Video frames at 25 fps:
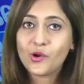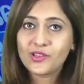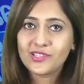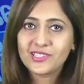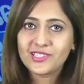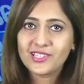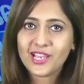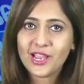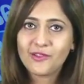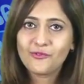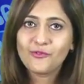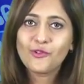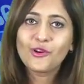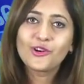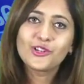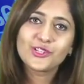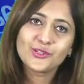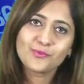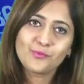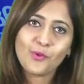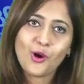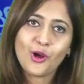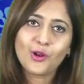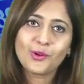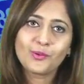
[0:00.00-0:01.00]
it's time for a
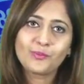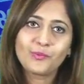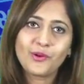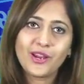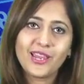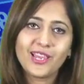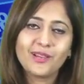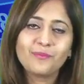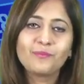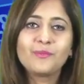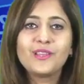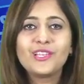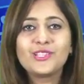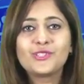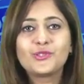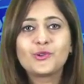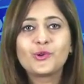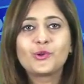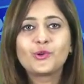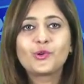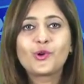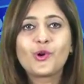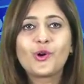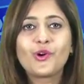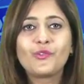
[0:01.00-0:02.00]
small break. Please
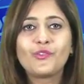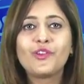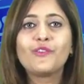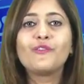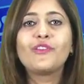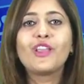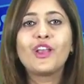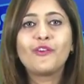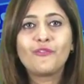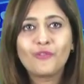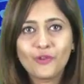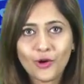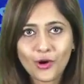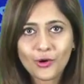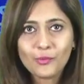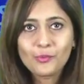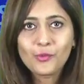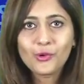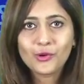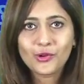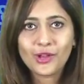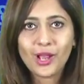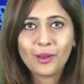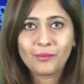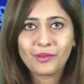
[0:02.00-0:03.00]
don't go away. We have a lot
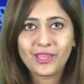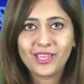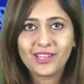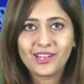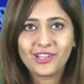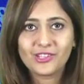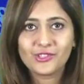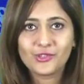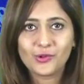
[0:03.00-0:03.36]
more coming in our